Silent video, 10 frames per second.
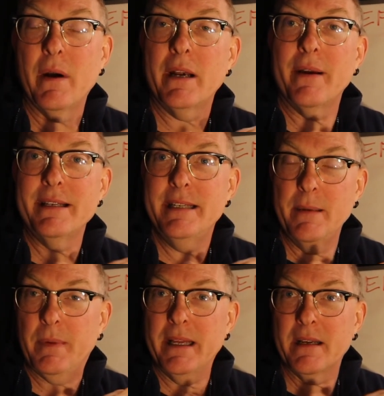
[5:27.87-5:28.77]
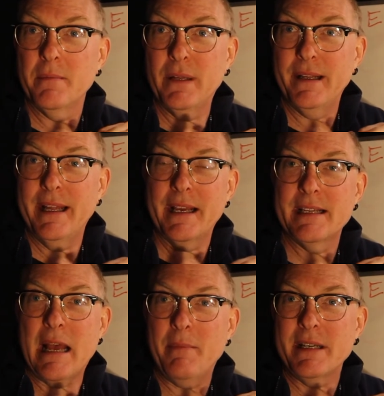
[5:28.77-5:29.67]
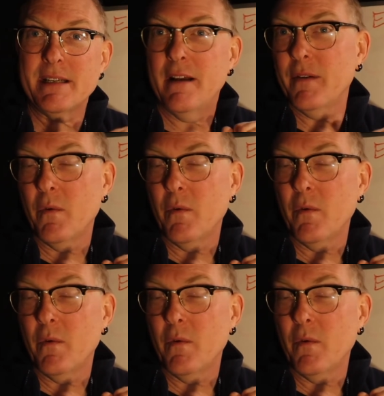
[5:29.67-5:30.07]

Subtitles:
why do I deeply and completely accept myself,